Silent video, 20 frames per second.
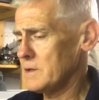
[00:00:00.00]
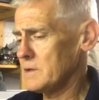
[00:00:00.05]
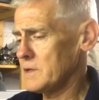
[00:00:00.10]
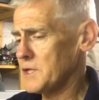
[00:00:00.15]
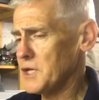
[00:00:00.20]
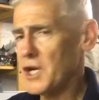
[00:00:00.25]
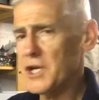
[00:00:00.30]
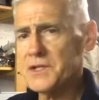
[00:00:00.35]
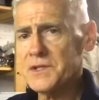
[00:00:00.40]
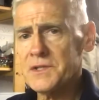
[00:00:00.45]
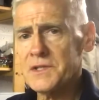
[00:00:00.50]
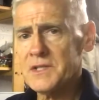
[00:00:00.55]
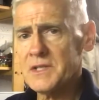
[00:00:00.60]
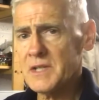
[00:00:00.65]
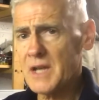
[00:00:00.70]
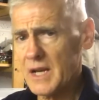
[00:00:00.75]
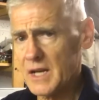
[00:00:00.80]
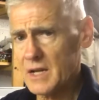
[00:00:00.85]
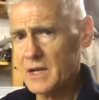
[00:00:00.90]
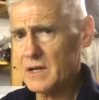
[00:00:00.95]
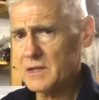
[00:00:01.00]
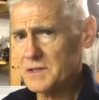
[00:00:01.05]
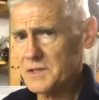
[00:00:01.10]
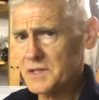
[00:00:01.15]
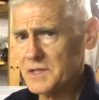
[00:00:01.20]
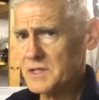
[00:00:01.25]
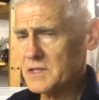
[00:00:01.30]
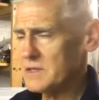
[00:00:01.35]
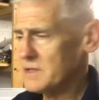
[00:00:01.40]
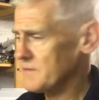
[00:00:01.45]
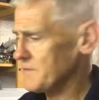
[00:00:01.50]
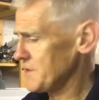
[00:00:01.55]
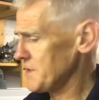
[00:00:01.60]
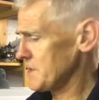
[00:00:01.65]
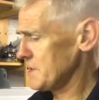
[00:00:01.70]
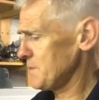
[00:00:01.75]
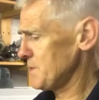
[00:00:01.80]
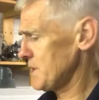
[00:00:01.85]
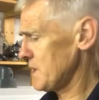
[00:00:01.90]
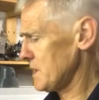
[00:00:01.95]
guns, the deck guns for this
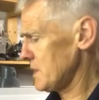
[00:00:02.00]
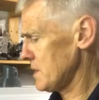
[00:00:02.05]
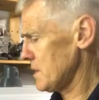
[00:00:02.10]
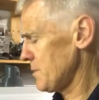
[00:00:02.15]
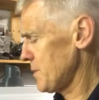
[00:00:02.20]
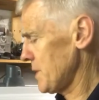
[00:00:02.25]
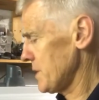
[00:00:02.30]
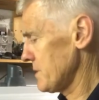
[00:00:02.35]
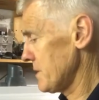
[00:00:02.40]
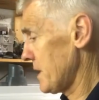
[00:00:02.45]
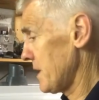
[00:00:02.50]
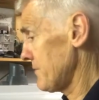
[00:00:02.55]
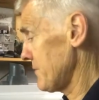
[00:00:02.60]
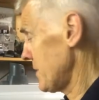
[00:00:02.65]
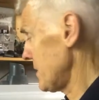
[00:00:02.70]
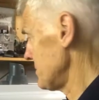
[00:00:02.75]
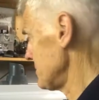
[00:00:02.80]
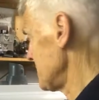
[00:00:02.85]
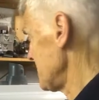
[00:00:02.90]
particular boat. I haven't opened